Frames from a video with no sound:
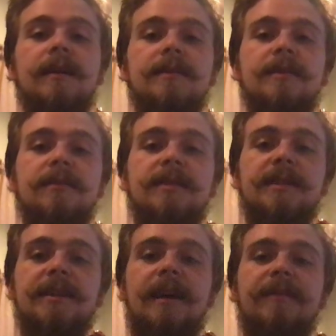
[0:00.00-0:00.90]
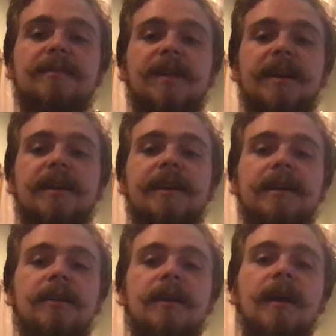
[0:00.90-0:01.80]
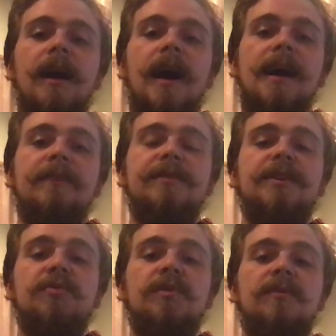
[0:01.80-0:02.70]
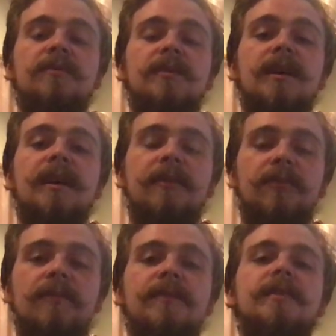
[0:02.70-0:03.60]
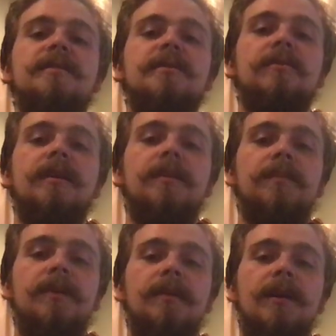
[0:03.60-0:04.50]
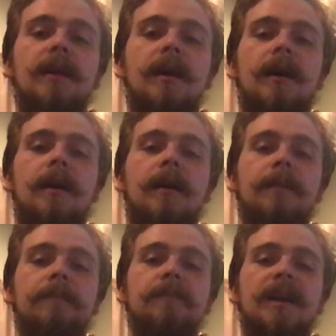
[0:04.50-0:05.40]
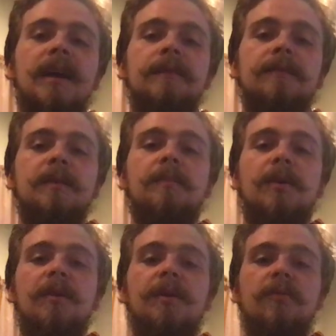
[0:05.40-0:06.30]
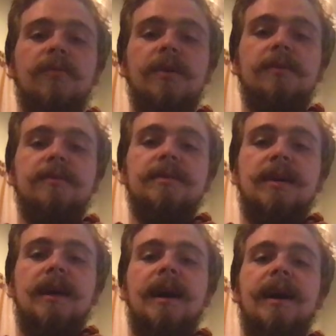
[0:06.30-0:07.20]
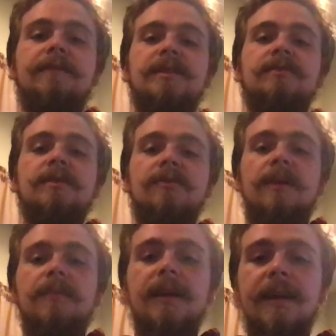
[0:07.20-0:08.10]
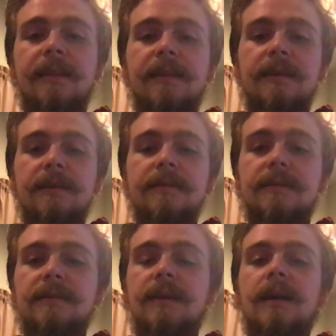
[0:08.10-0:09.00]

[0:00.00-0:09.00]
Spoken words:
so since I have this magnet in here, I have to do a reverse grip. And for barbell rows, I have to do a grip like this.